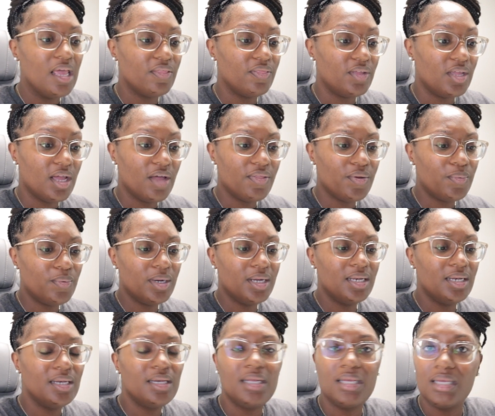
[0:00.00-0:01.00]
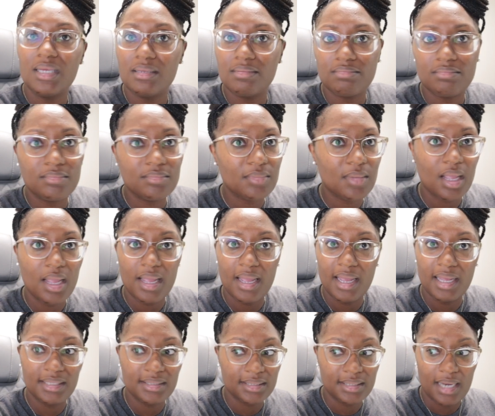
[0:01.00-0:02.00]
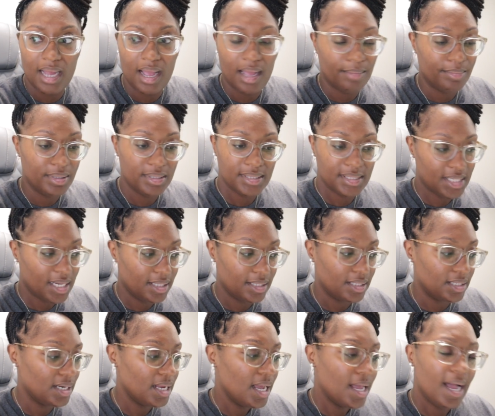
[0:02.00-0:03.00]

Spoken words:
The other one has not been selling.